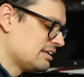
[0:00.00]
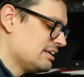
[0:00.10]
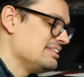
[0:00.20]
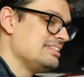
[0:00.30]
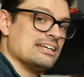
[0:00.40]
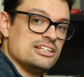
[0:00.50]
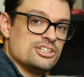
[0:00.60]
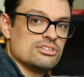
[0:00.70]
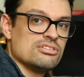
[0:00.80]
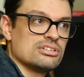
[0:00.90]
In the
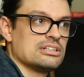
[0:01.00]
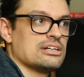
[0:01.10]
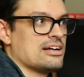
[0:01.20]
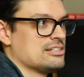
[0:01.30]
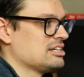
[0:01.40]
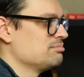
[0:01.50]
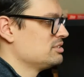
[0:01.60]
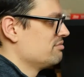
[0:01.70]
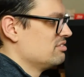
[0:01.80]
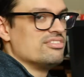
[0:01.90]
initial concept
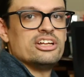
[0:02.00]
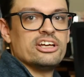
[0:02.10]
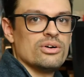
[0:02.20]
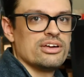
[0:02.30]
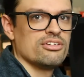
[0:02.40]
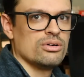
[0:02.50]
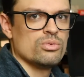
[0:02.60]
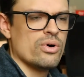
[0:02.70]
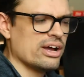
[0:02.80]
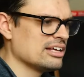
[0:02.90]
of the video, I thought,
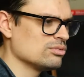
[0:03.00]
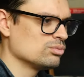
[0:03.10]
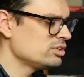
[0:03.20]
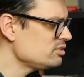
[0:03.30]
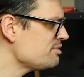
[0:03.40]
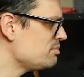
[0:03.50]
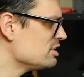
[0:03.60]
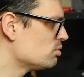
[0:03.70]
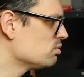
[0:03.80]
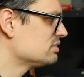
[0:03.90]
well, why not? Wouldn't it be
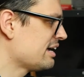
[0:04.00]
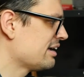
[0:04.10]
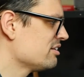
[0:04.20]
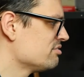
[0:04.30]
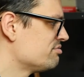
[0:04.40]
cool to have